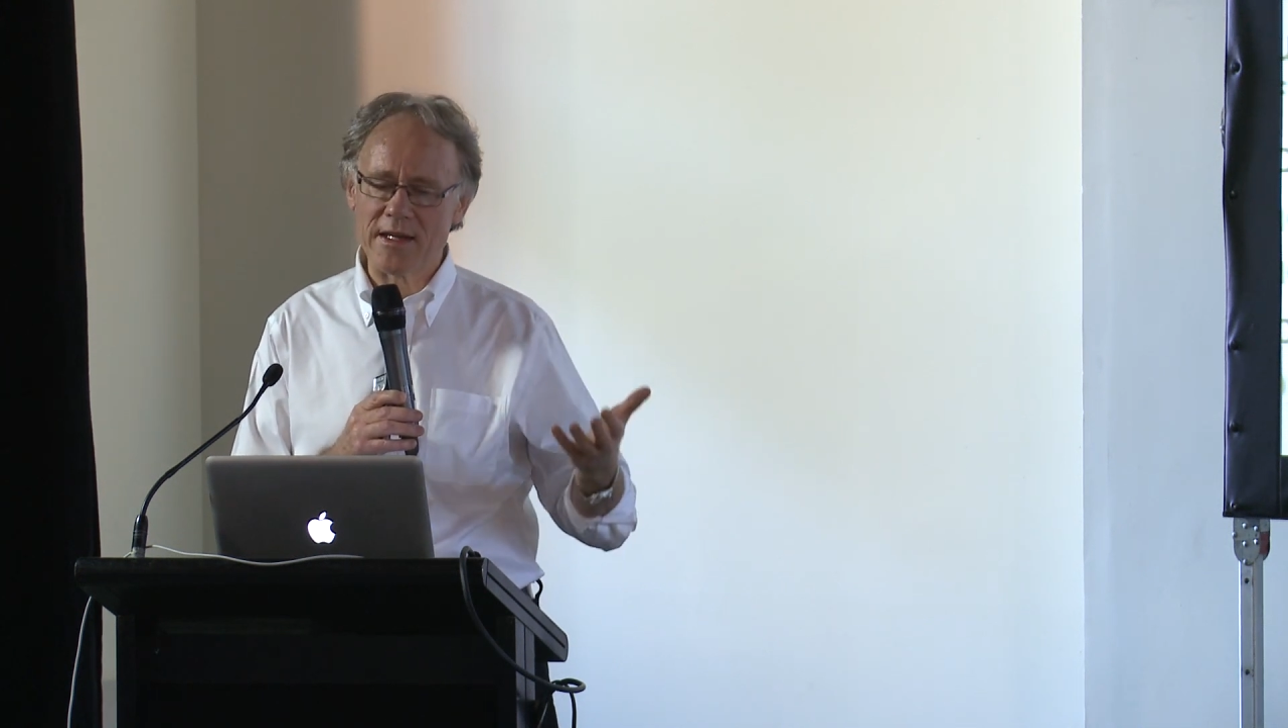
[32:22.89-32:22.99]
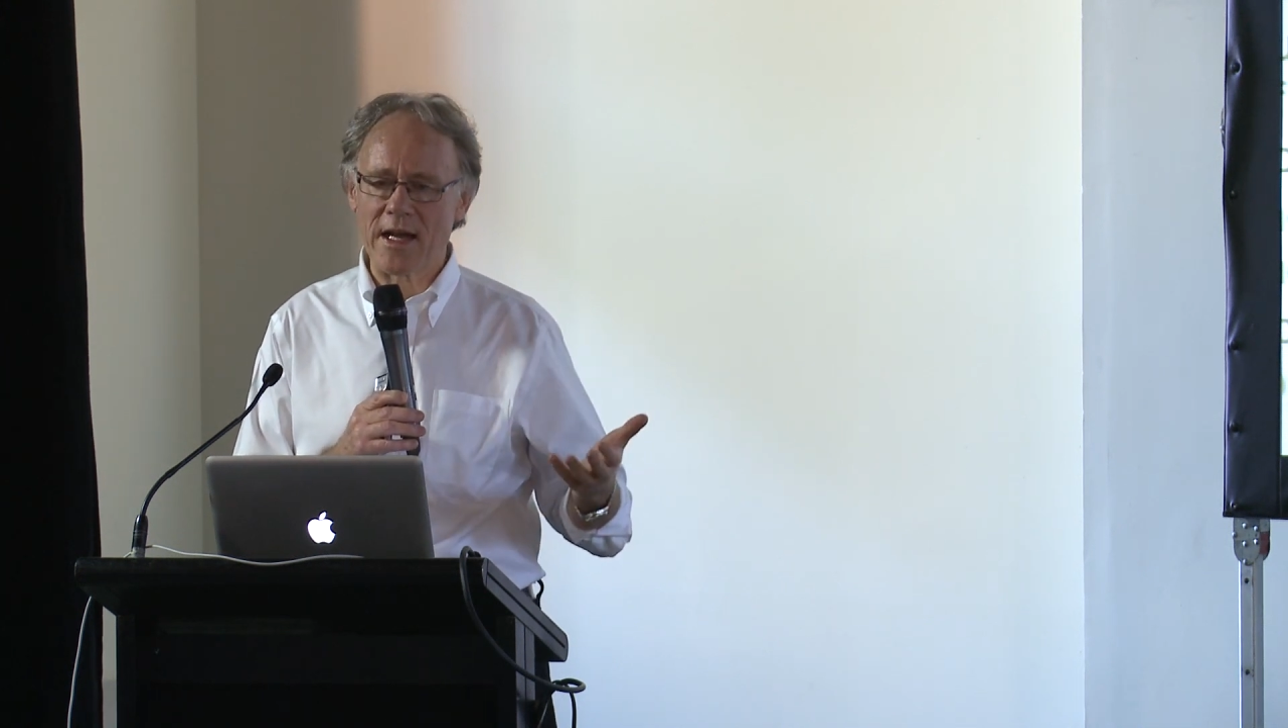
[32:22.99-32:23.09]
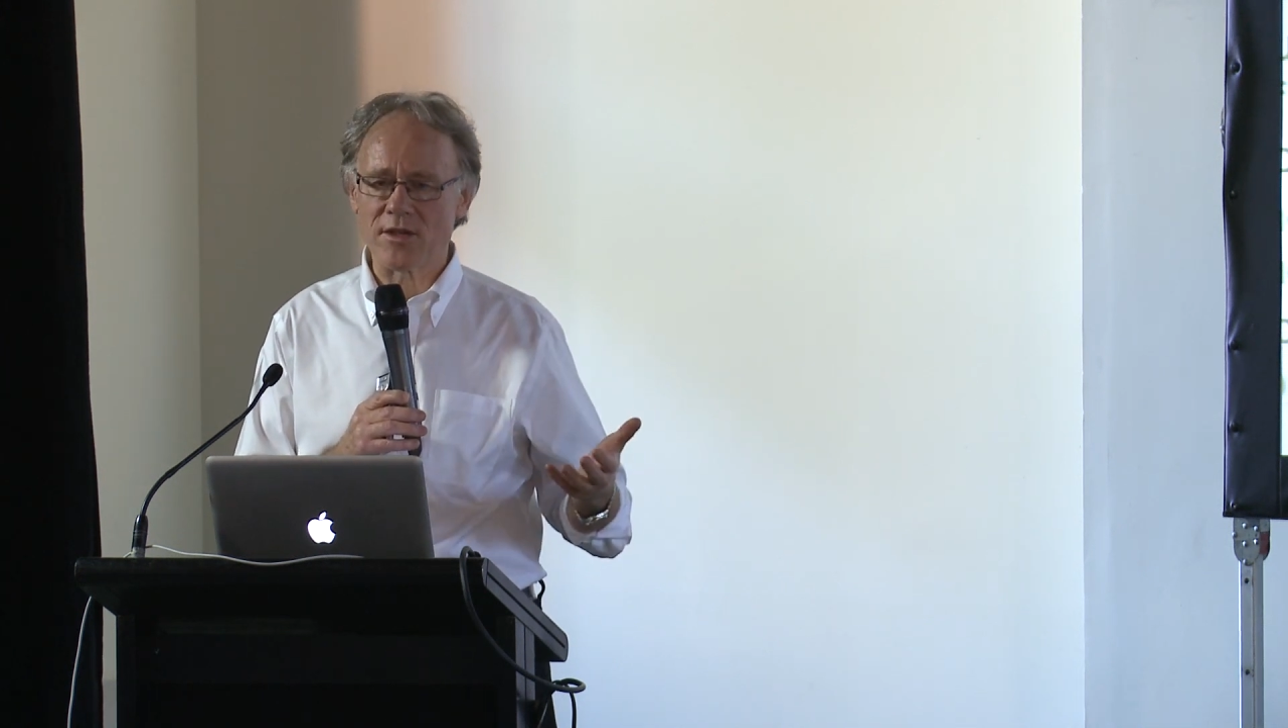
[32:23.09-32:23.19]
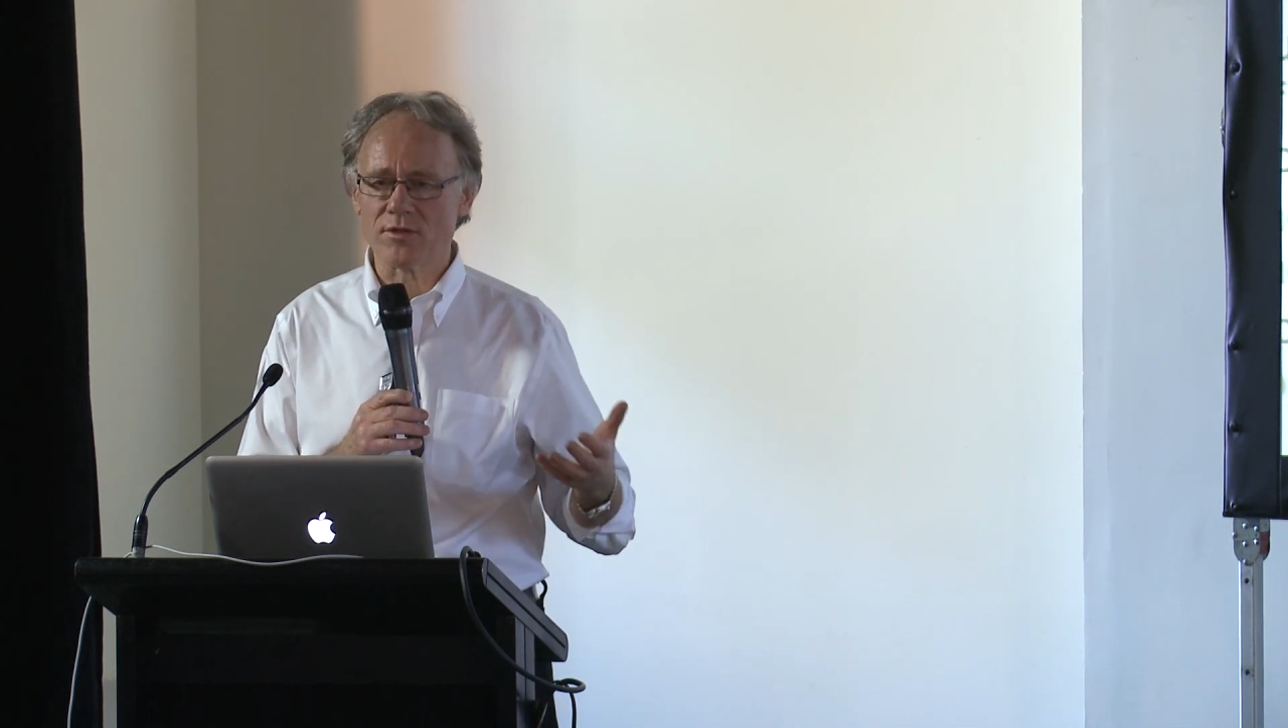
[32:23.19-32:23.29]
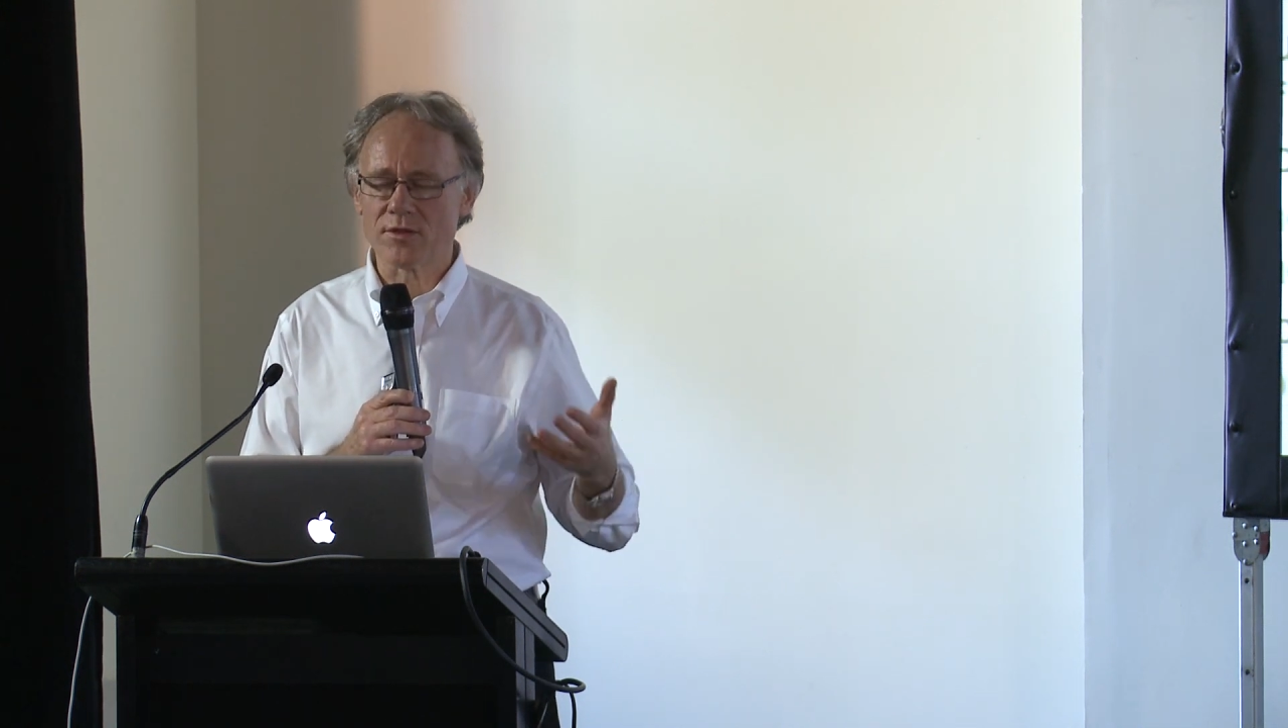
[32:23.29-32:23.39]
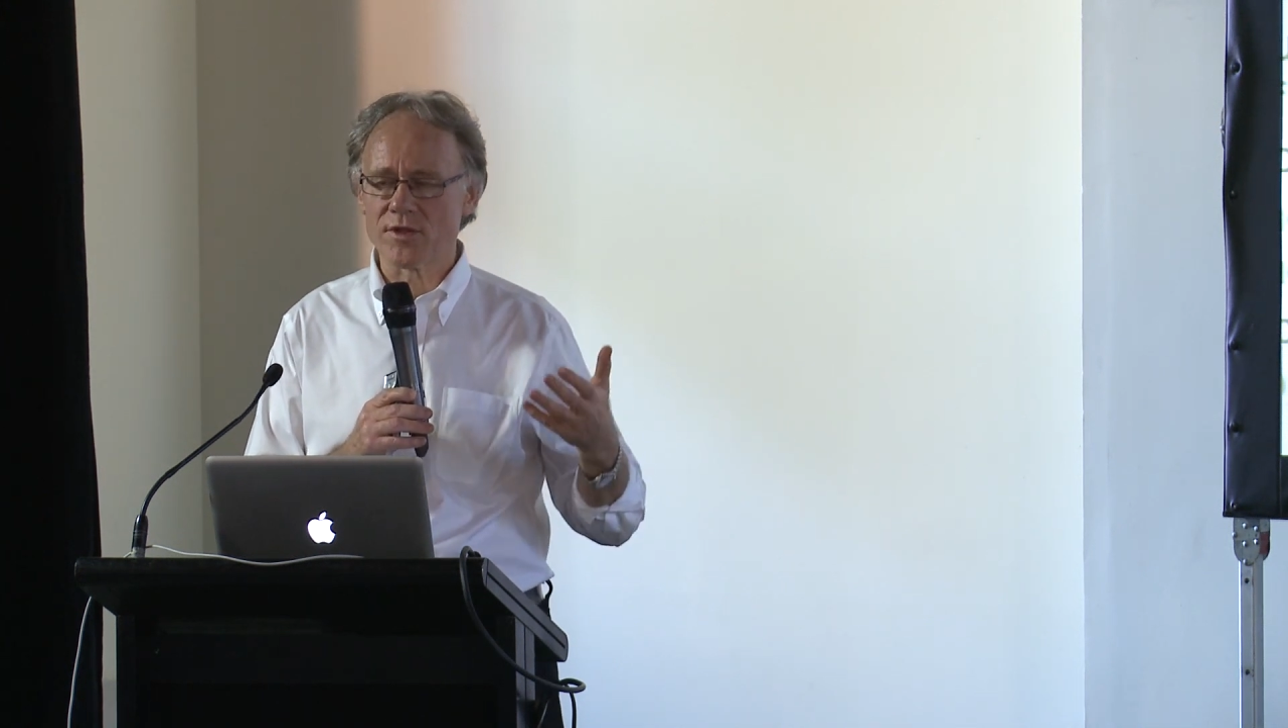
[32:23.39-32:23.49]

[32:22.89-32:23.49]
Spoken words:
natural